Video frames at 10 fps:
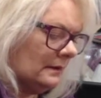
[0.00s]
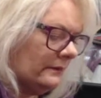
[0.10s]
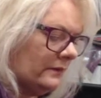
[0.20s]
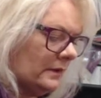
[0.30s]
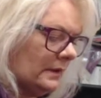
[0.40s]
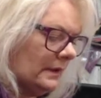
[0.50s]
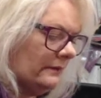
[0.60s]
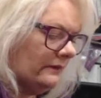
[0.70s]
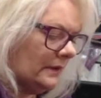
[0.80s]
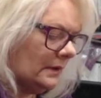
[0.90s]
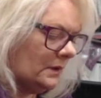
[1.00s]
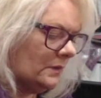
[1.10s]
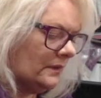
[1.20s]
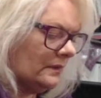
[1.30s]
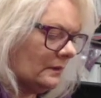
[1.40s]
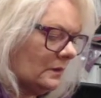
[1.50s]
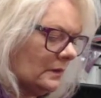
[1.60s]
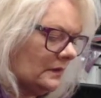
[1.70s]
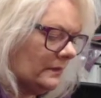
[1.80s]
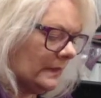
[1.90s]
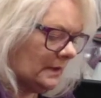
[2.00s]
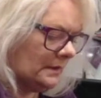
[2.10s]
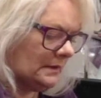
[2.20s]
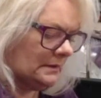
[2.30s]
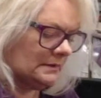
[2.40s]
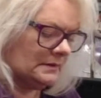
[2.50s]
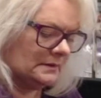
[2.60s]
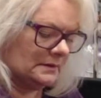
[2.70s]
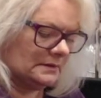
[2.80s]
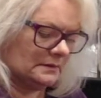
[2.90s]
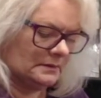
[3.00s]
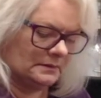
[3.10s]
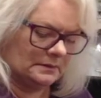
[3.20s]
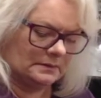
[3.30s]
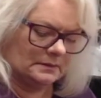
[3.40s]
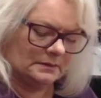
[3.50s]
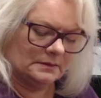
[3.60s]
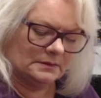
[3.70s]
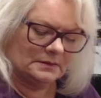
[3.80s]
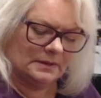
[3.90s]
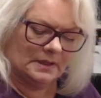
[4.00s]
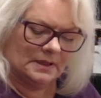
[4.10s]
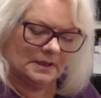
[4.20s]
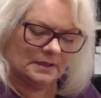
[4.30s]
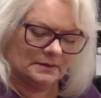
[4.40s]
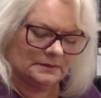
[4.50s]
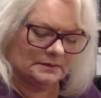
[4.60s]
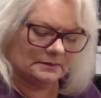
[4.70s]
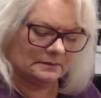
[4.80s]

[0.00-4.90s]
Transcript: for envelopes and correspondence and things.